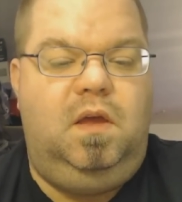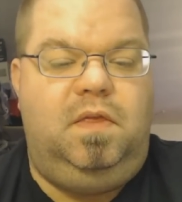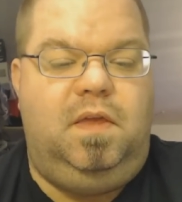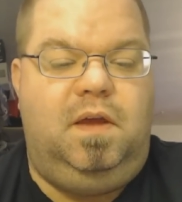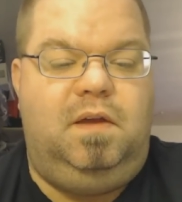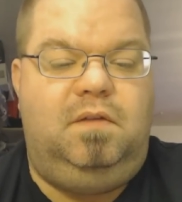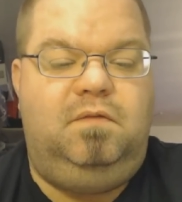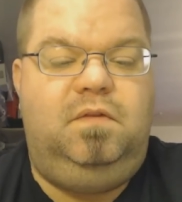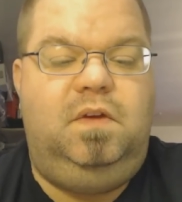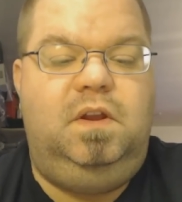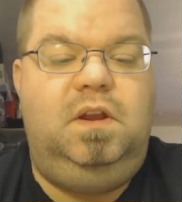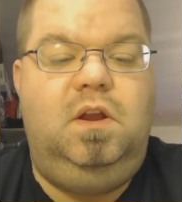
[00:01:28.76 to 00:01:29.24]

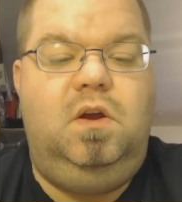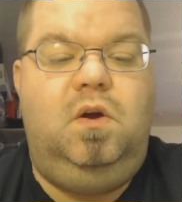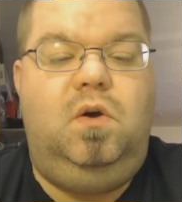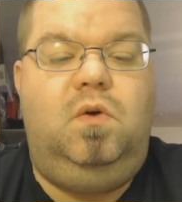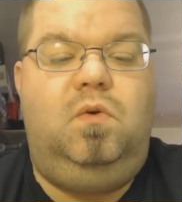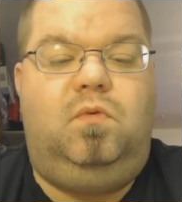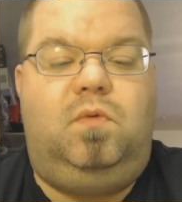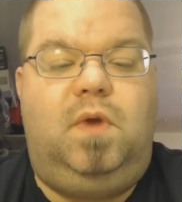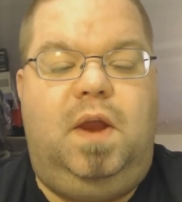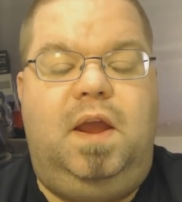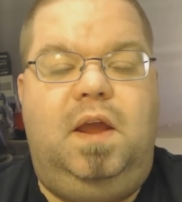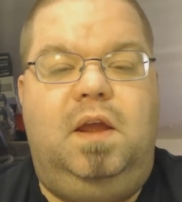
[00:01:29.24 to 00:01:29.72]
That video
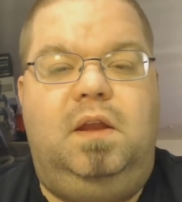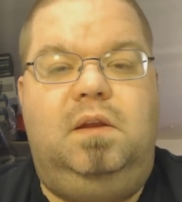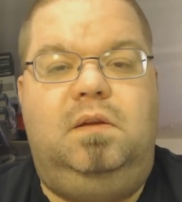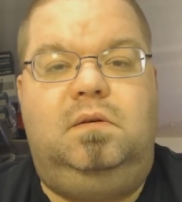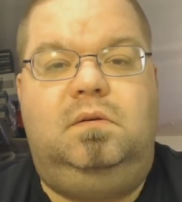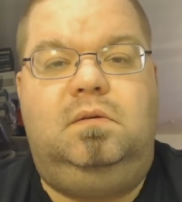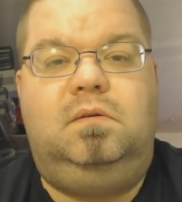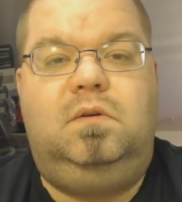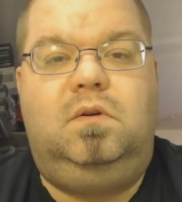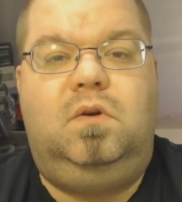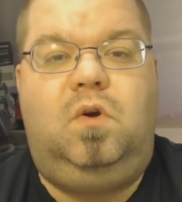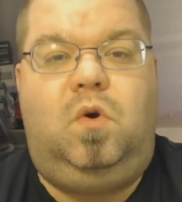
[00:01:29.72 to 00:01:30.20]

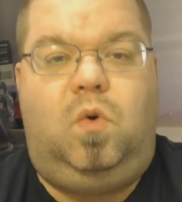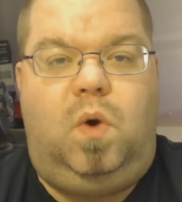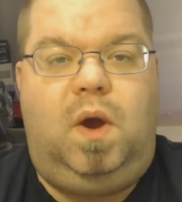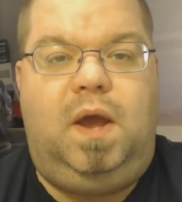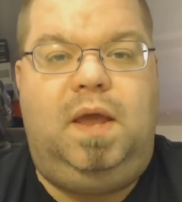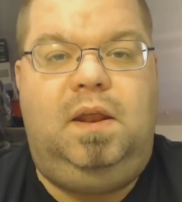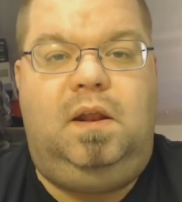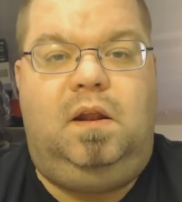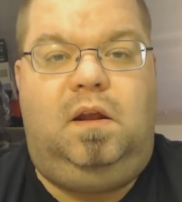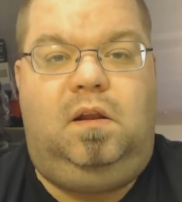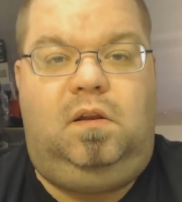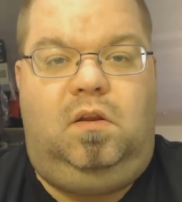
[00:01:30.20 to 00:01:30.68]
ran
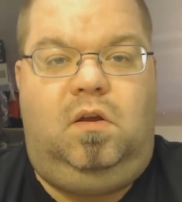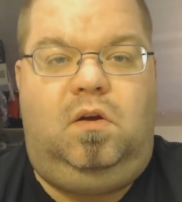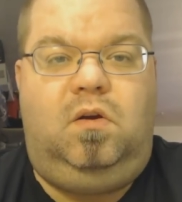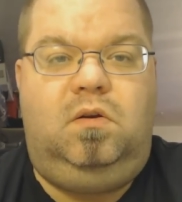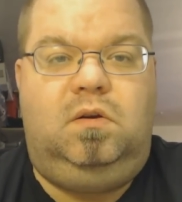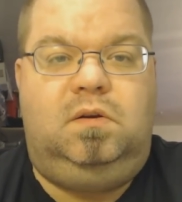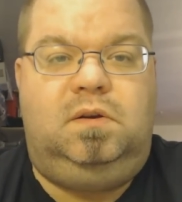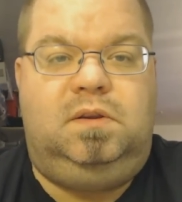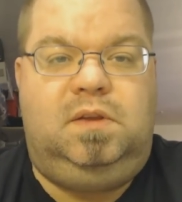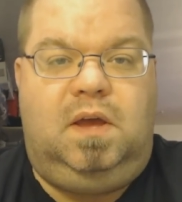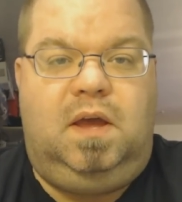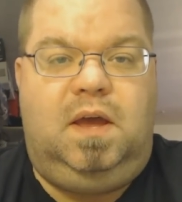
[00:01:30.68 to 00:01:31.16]
quite a
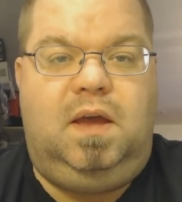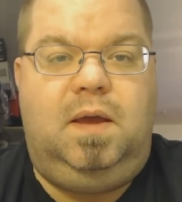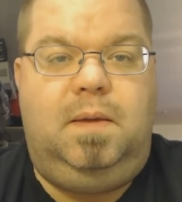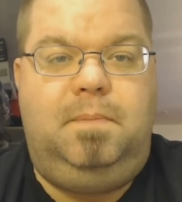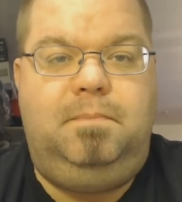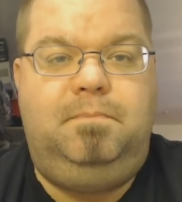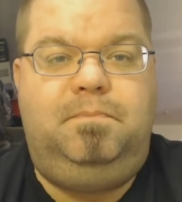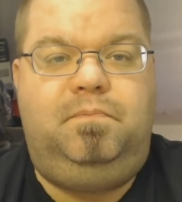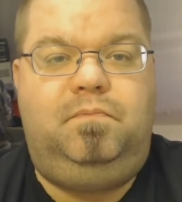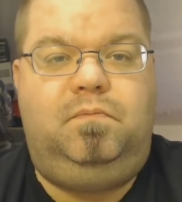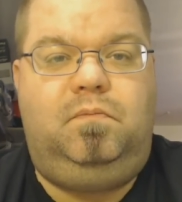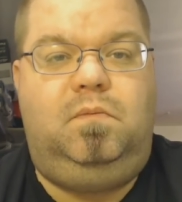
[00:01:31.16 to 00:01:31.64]
long
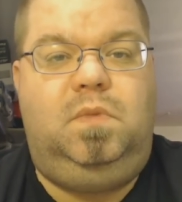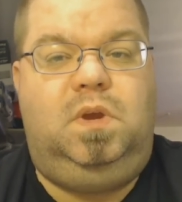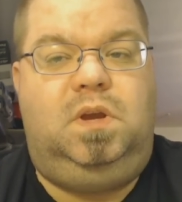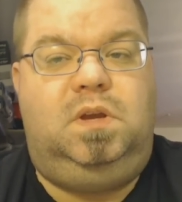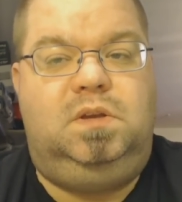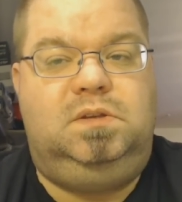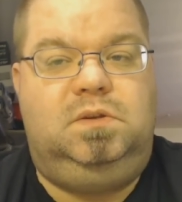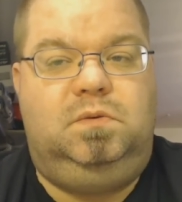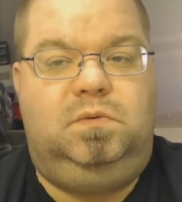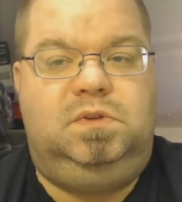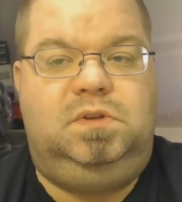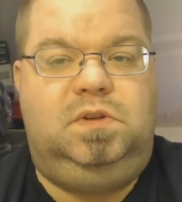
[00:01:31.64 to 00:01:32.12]
time
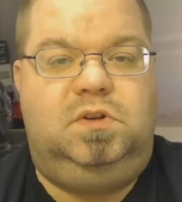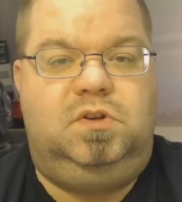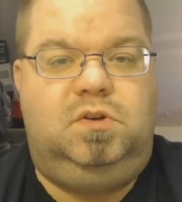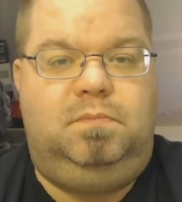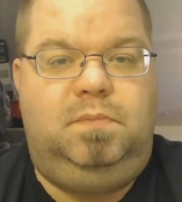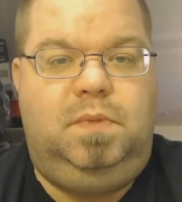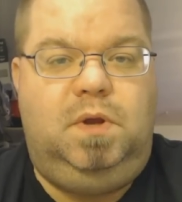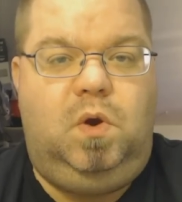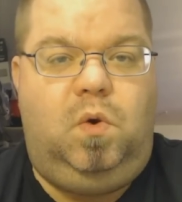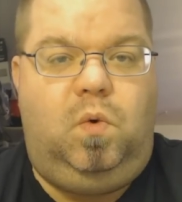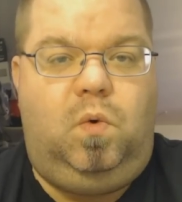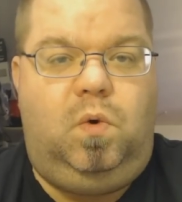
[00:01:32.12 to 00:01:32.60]
because it was such a
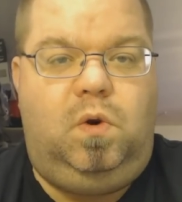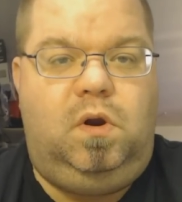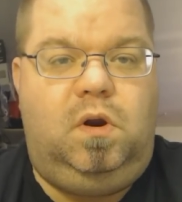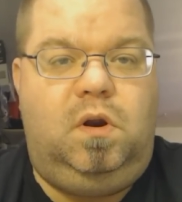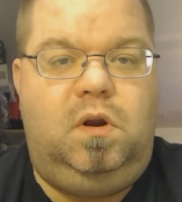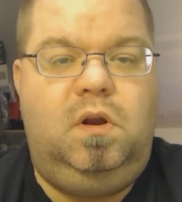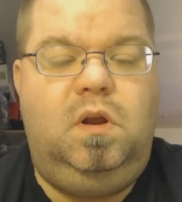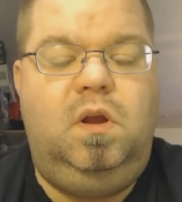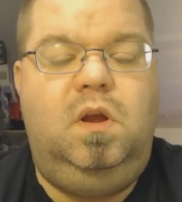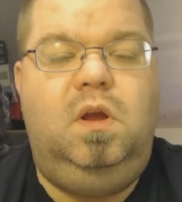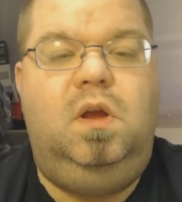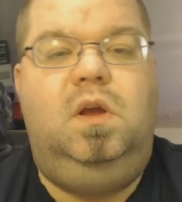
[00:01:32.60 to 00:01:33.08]
big
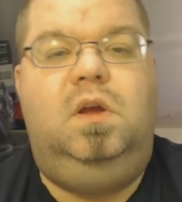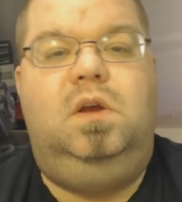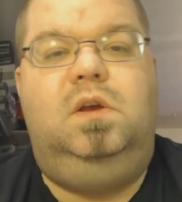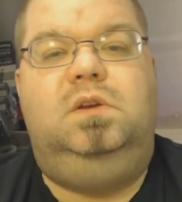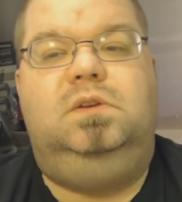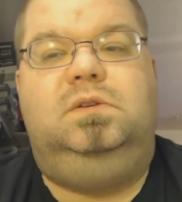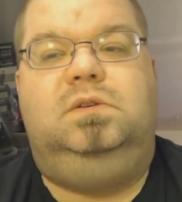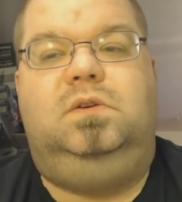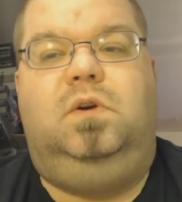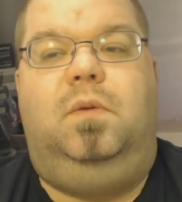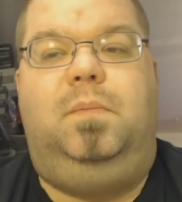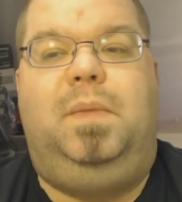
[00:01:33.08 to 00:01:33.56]
order.
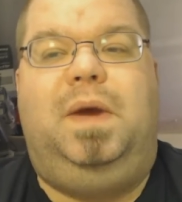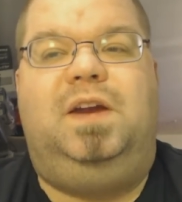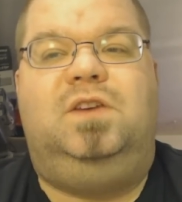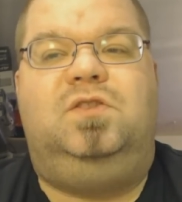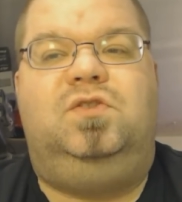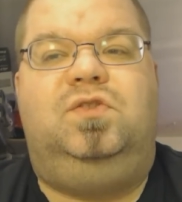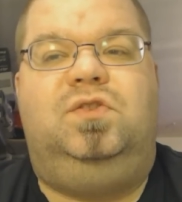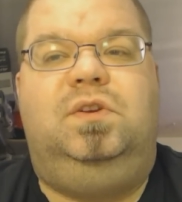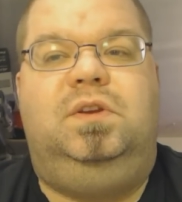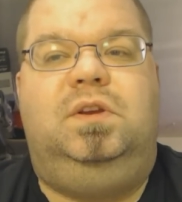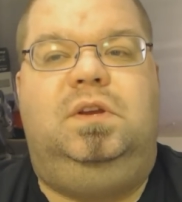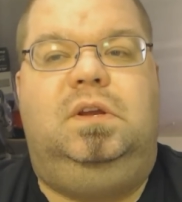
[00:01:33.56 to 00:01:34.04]
So I'm
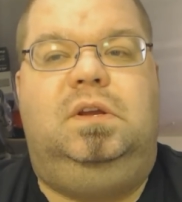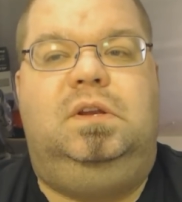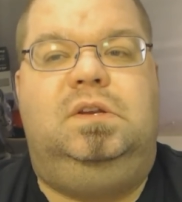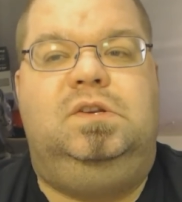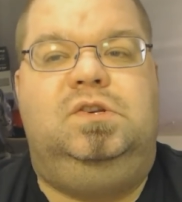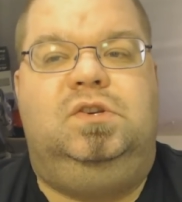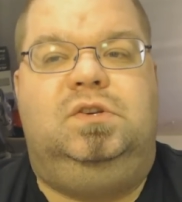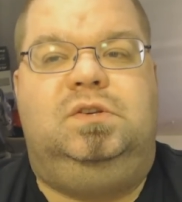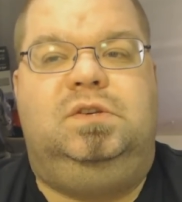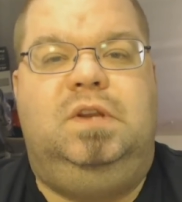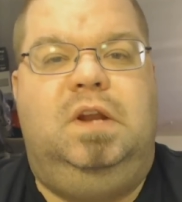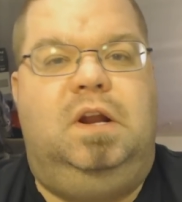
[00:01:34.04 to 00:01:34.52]
actually
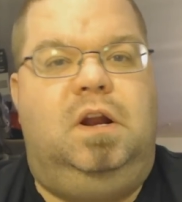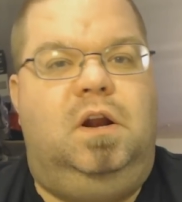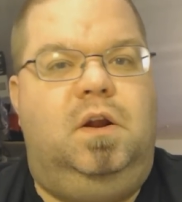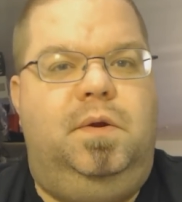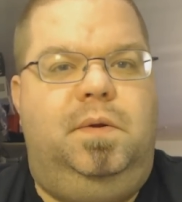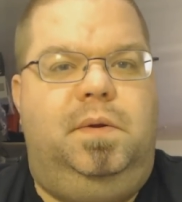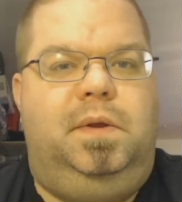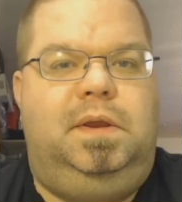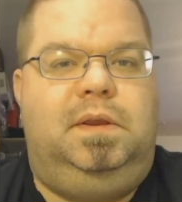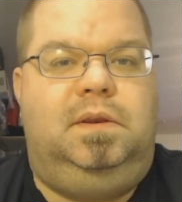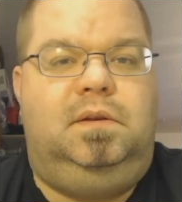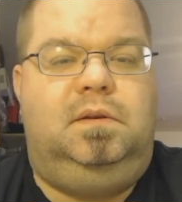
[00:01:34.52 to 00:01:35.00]
just
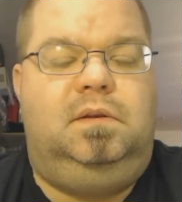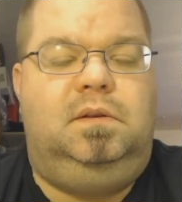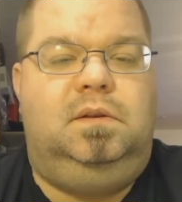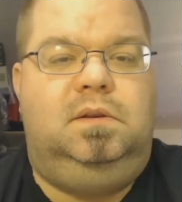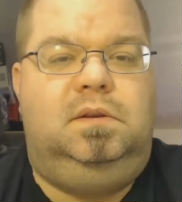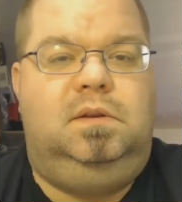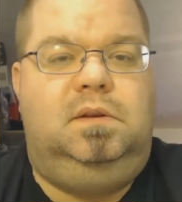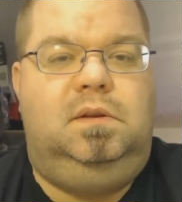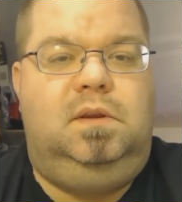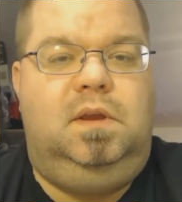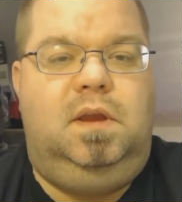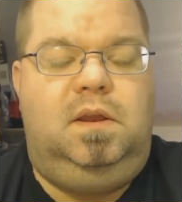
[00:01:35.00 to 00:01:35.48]
narrowing
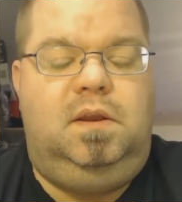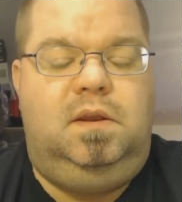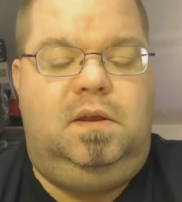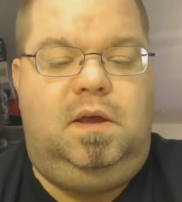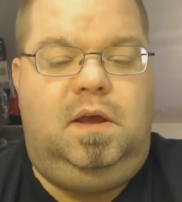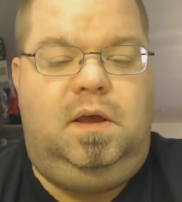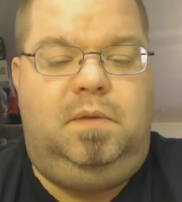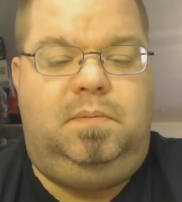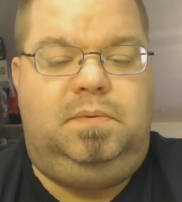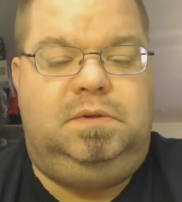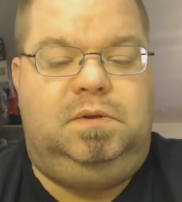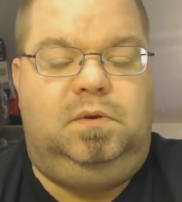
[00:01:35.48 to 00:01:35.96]

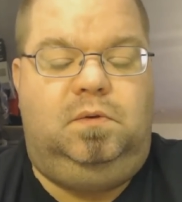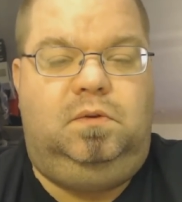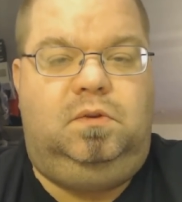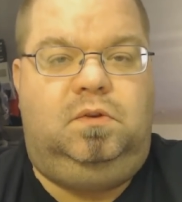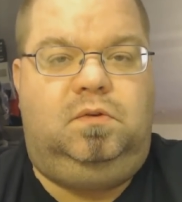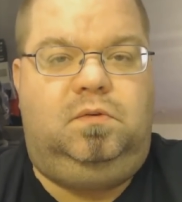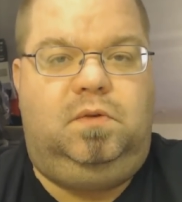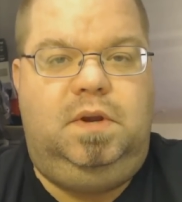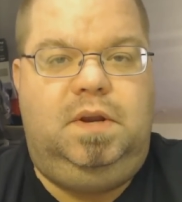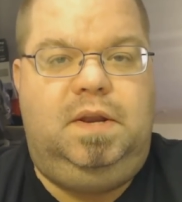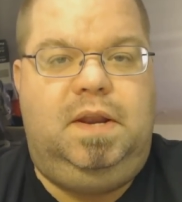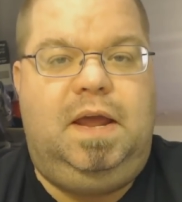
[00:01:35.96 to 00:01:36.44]
episode
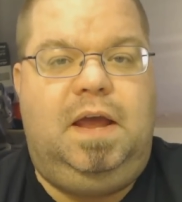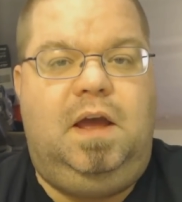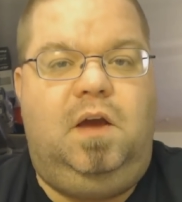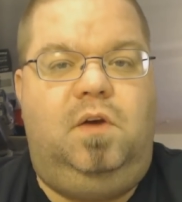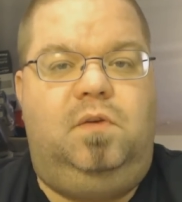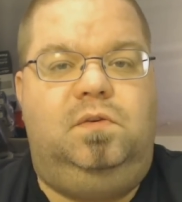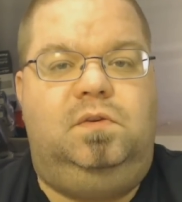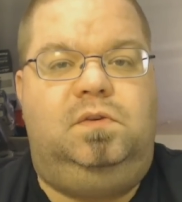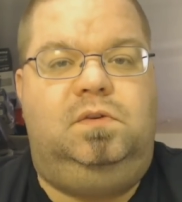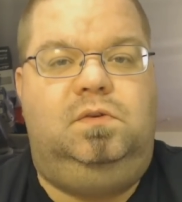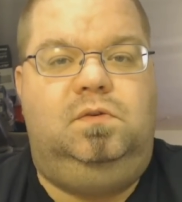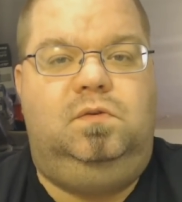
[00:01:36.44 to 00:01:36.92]
3
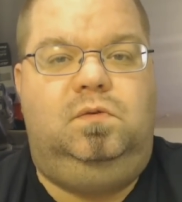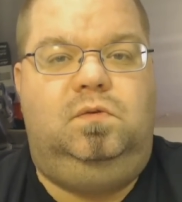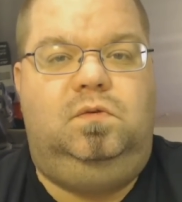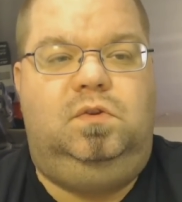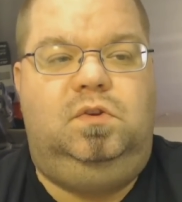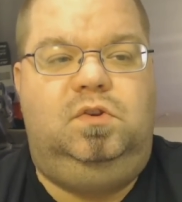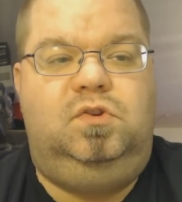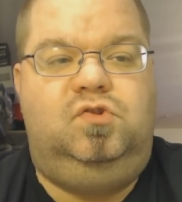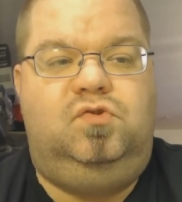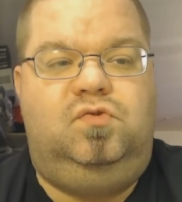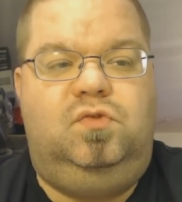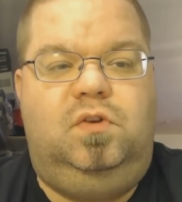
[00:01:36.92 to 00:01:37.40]
down to
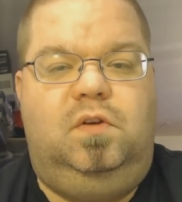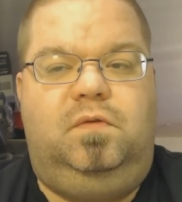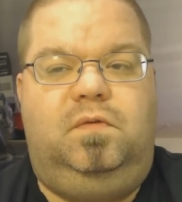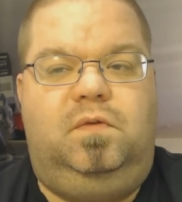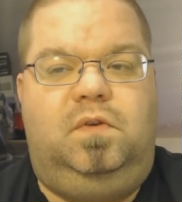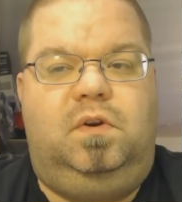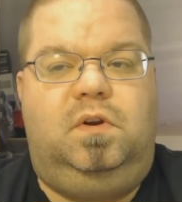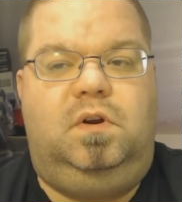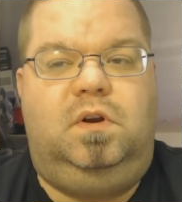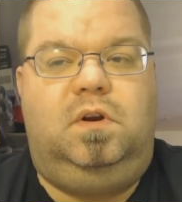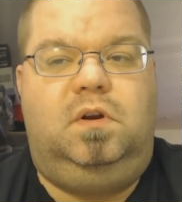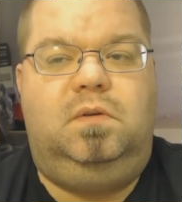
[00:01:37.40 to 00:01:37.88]
the
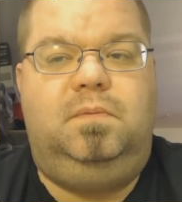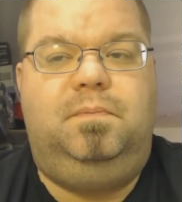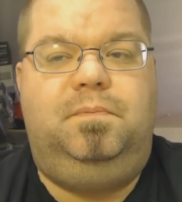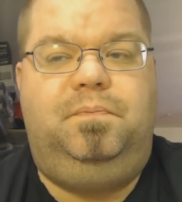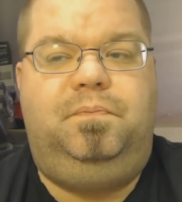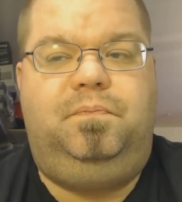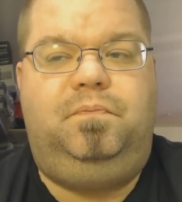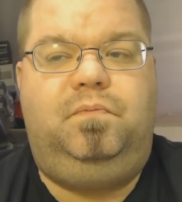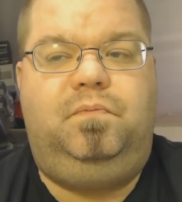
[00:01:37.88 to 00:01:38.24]
drifter